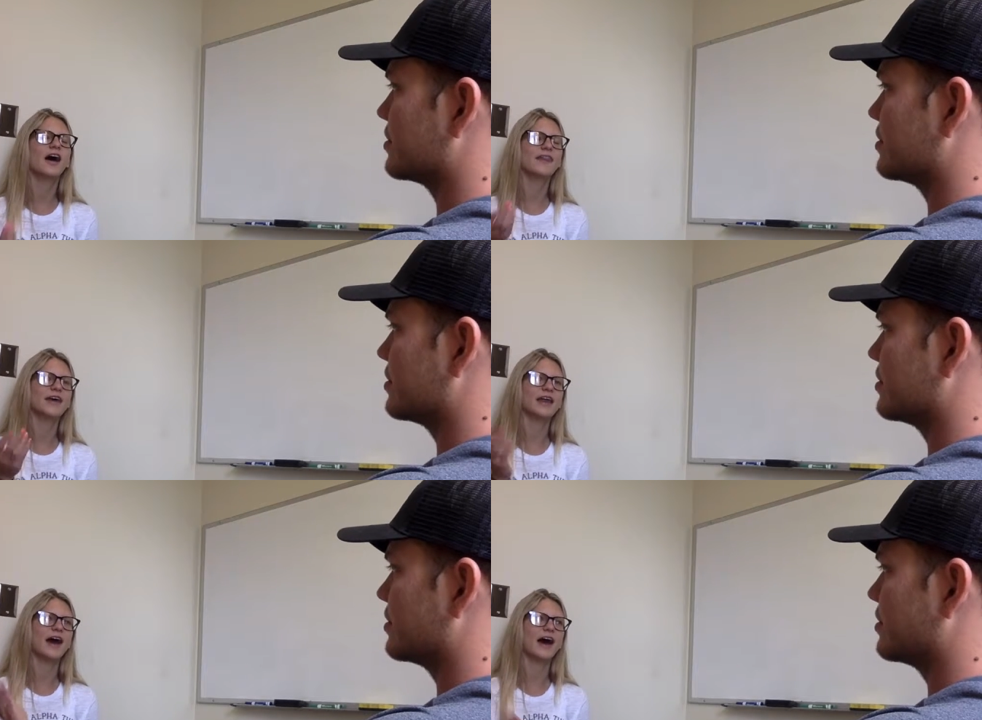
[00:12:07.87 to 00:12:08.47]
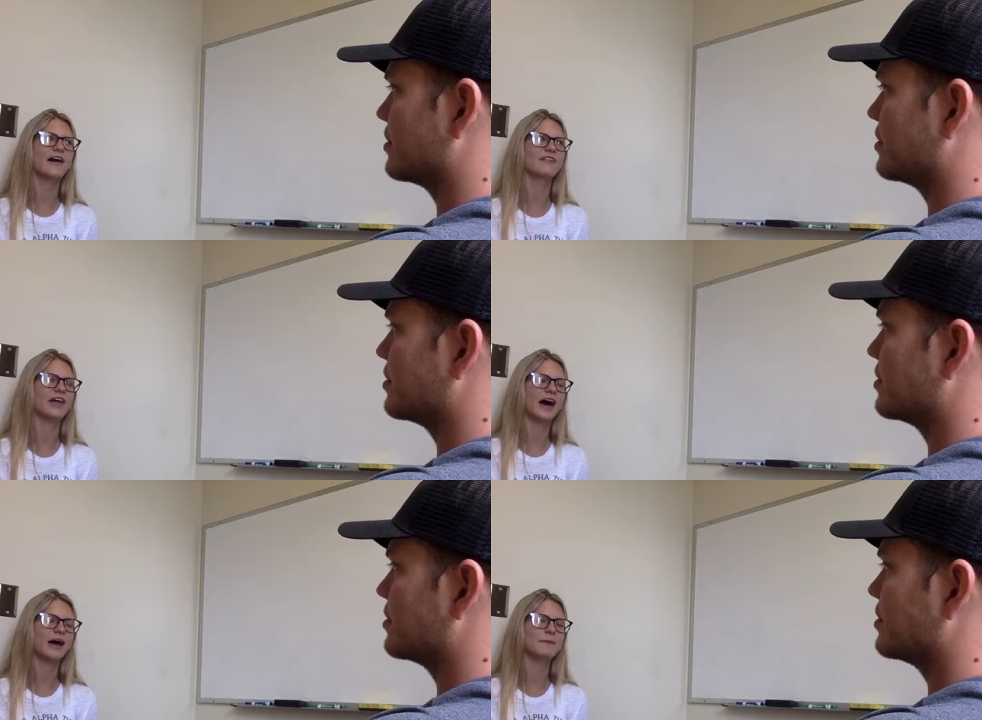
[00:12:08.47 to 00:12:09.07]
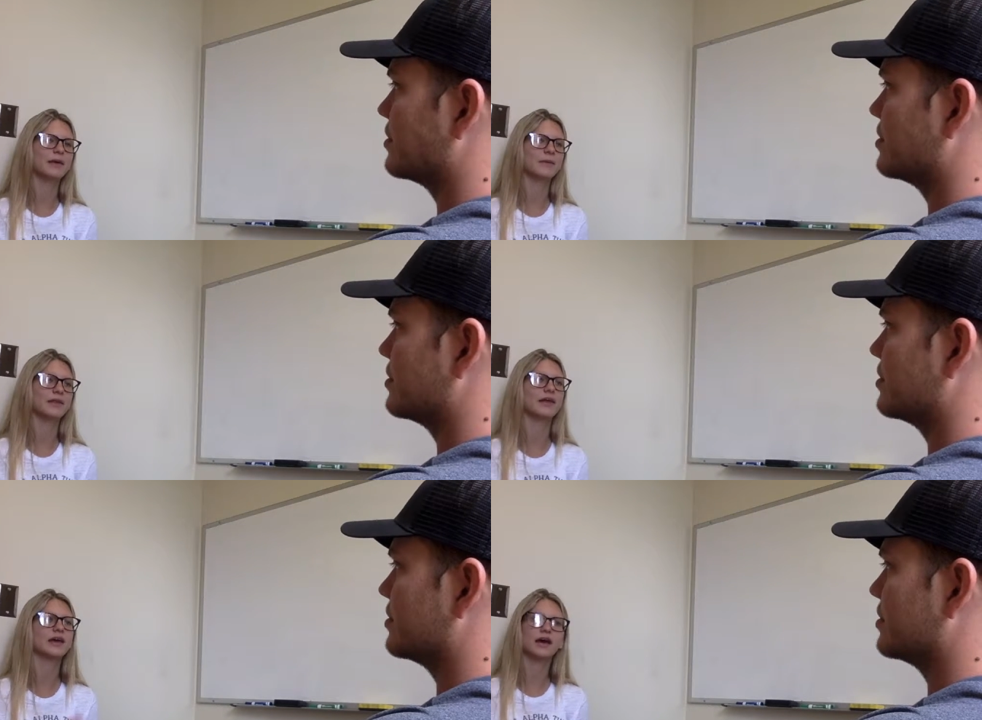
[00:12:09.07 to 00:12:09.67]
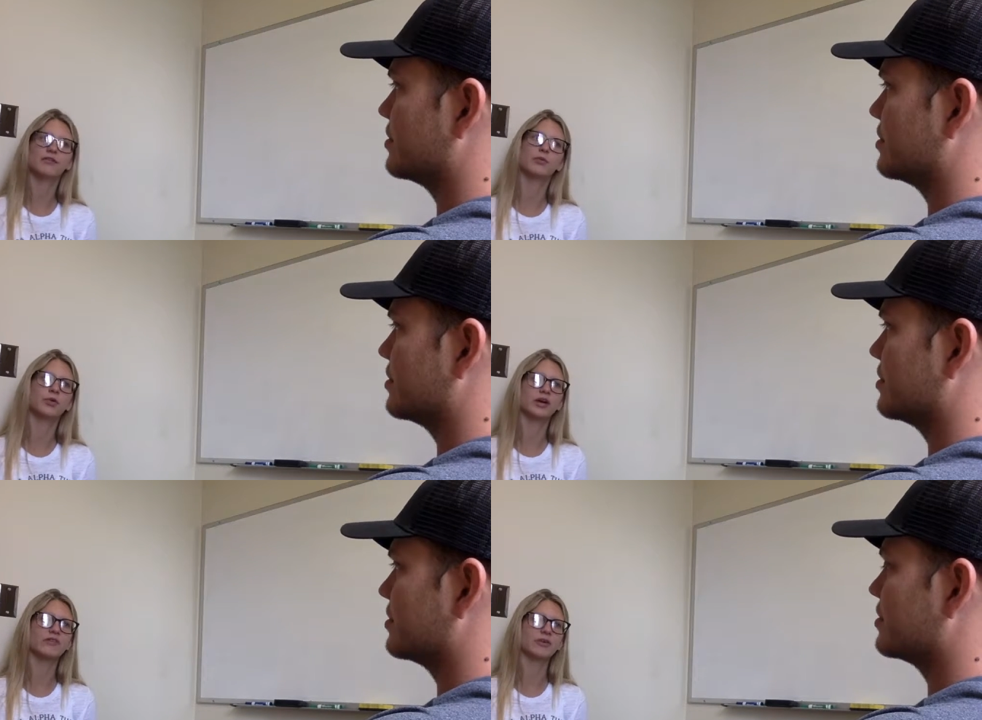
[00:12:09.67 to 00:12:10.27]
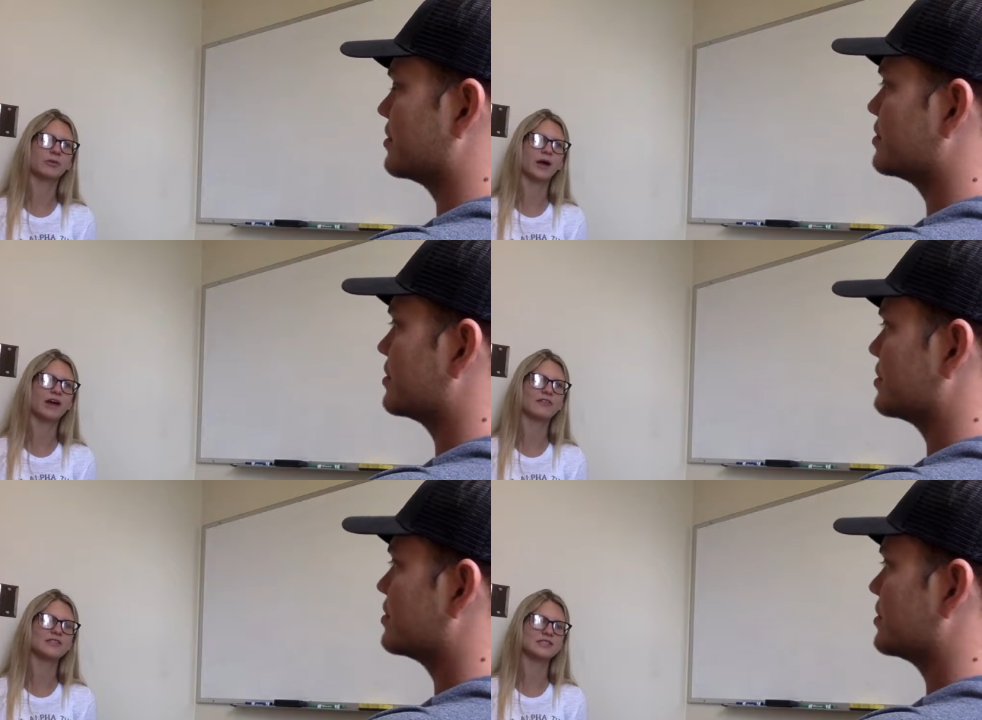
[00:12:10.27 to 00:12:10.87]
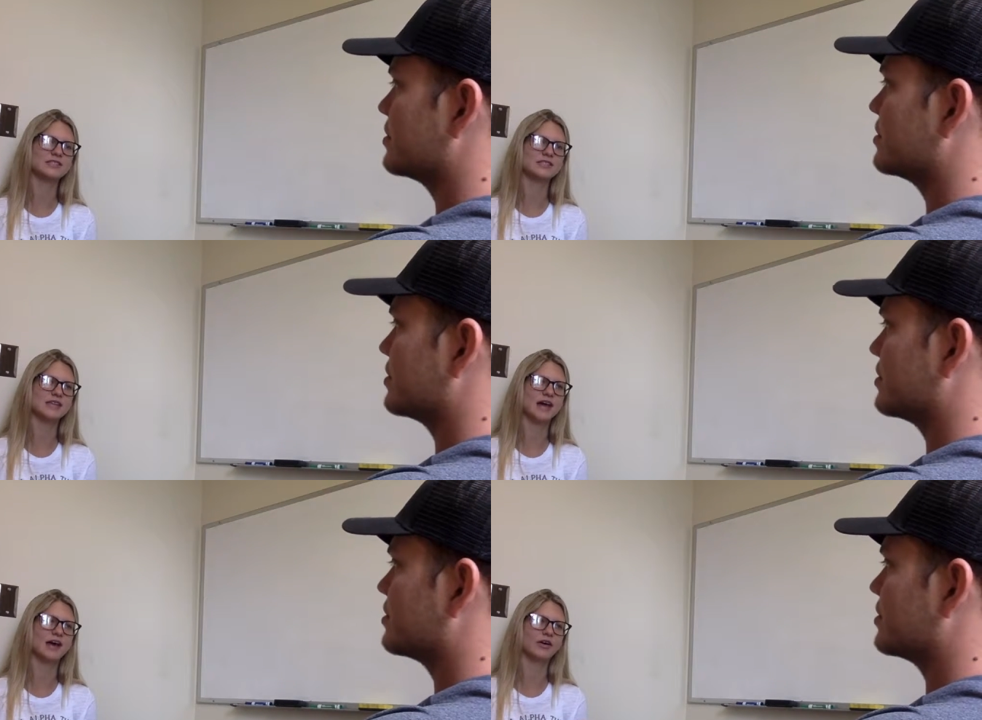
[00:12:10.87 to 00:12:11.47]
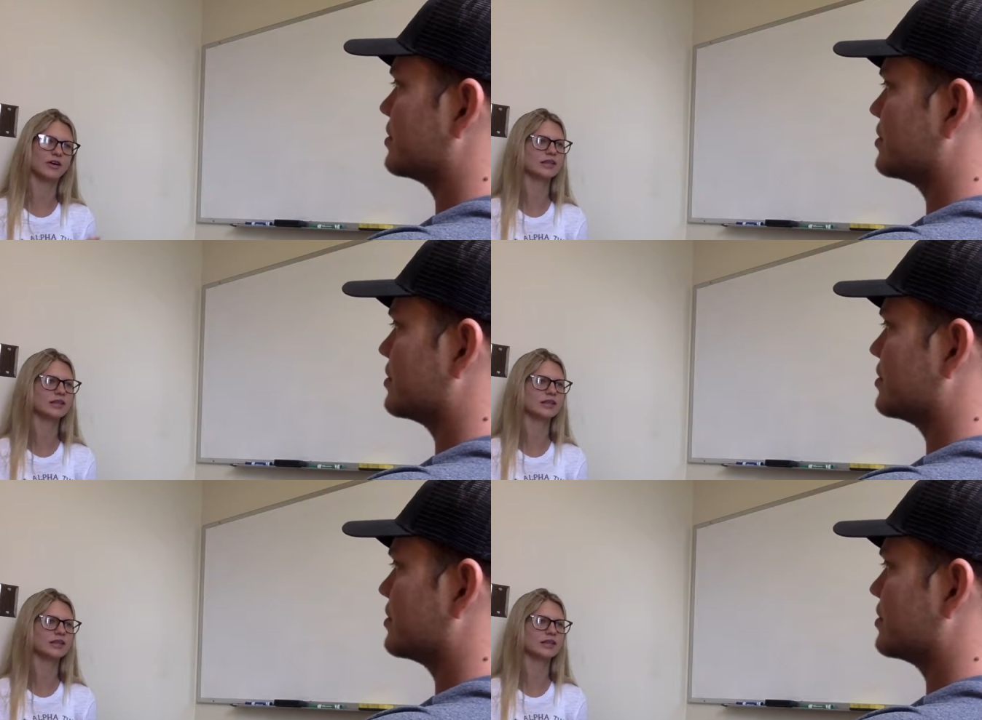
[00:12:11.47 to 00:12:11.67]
Speaker 1: and then have that maybe like every morning for breakfast instead or